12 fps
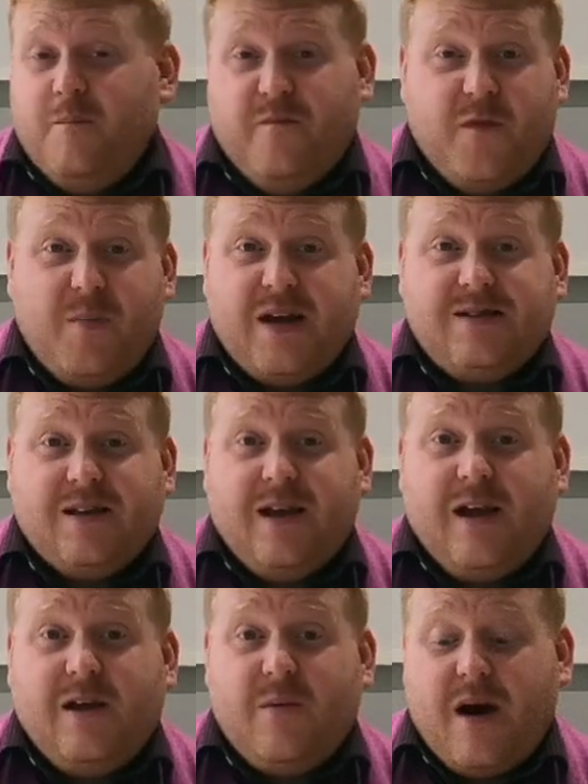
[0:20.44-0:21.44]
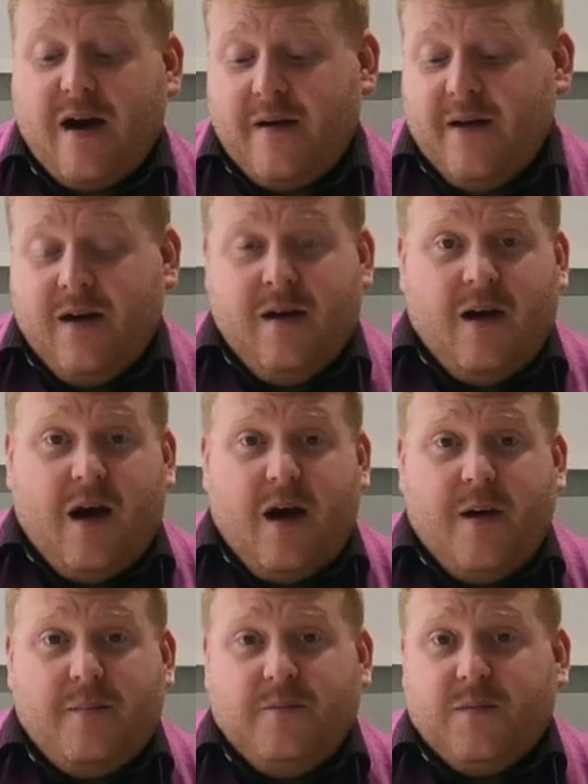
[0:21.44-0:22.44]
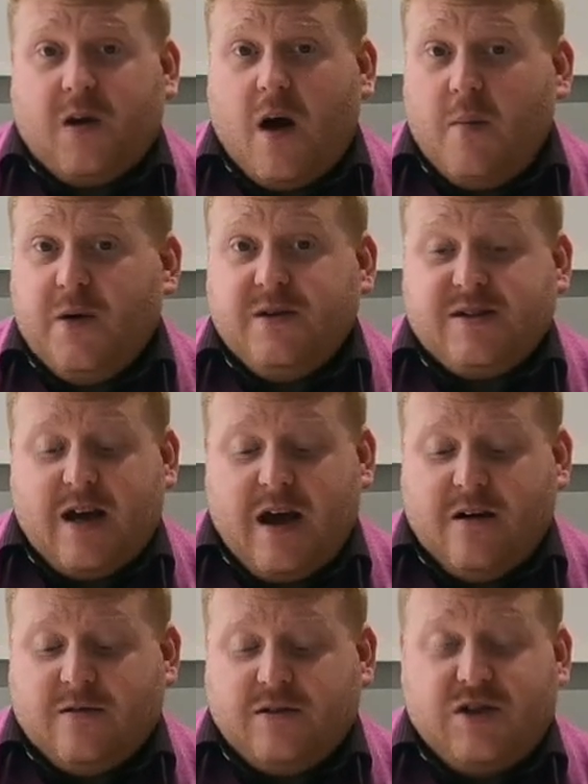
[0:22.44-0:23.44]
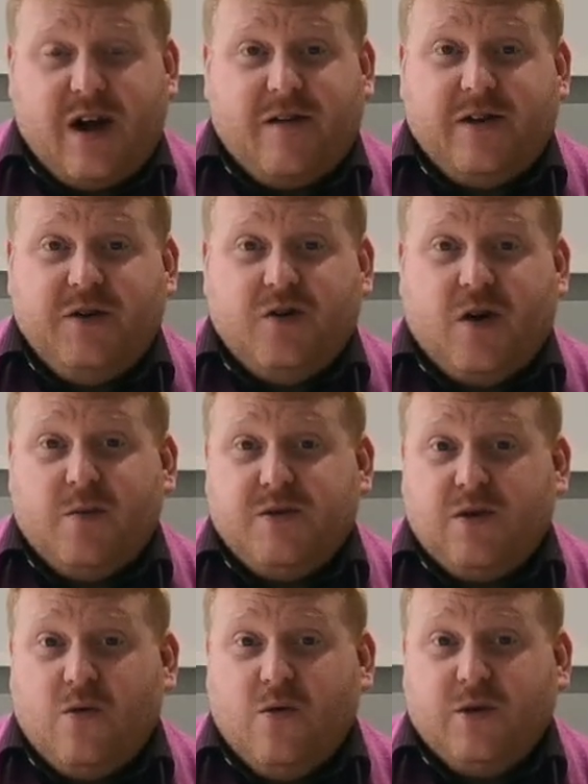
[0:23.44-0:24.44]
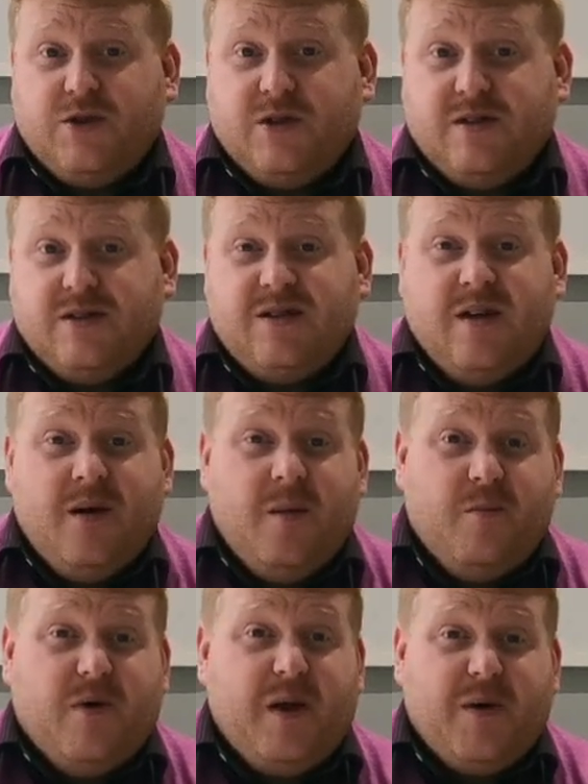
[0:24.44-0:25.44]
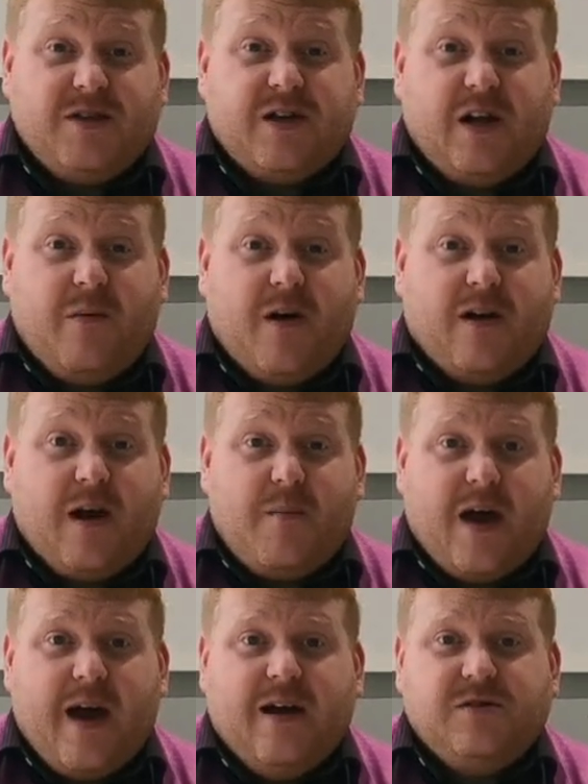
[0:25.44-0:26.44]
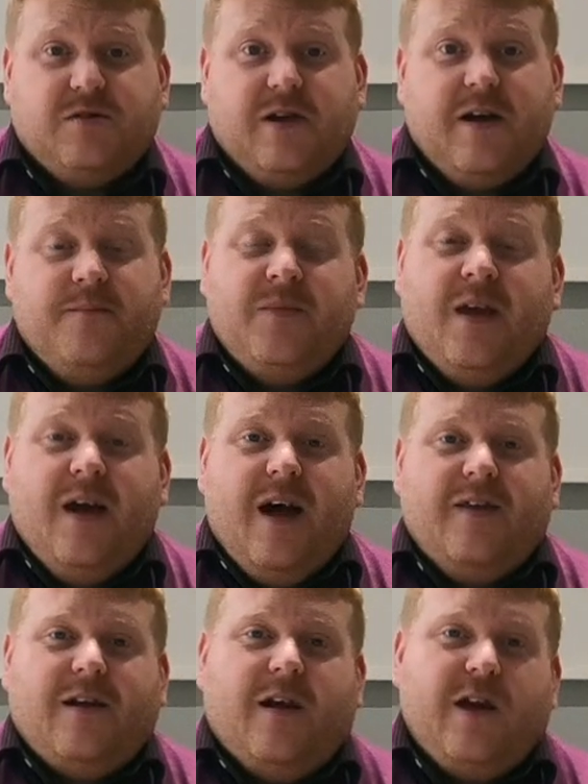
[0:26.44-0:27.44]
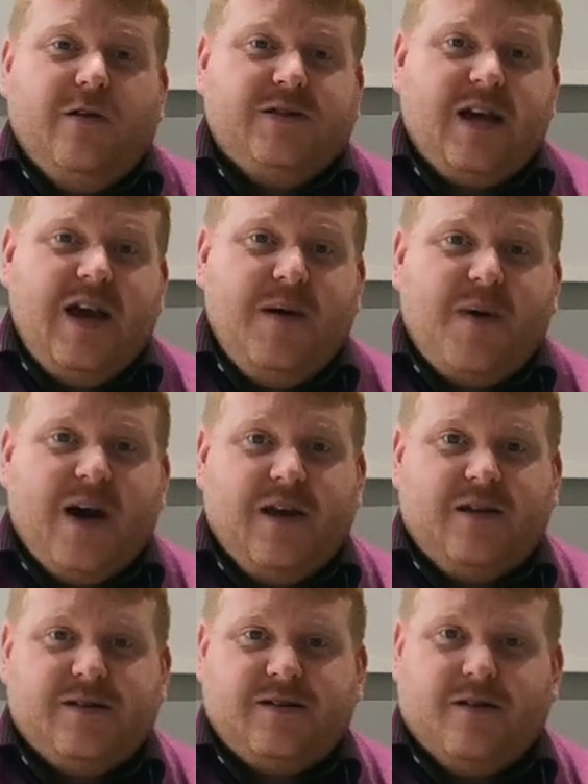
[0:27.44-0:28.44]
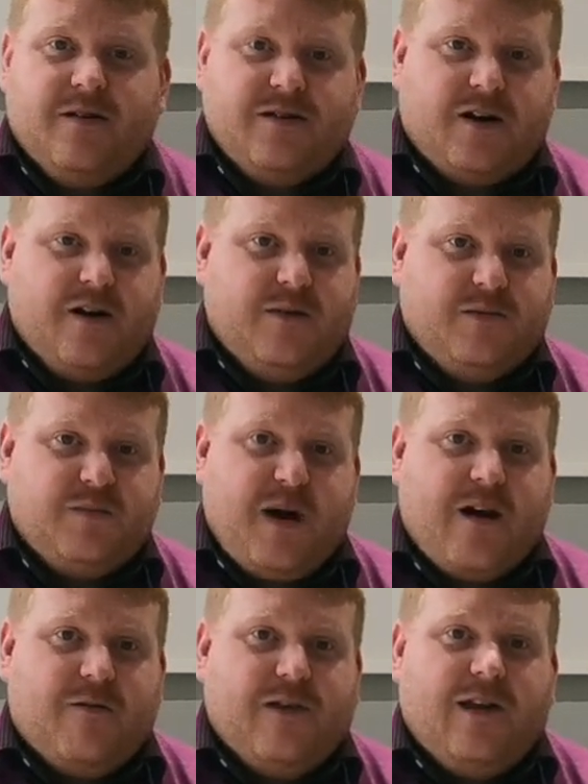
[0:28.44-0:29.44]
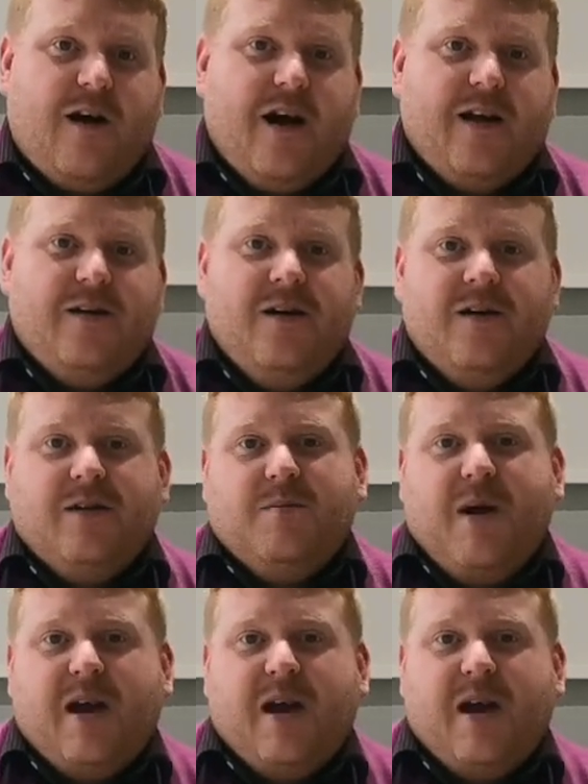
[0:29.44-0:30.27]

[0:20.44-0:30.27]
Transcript: from basically anywhere. Car boot sales, charity shops, auctions, pretty much anywhere I can get my hands on it. And then I use eBay to sell those items back online to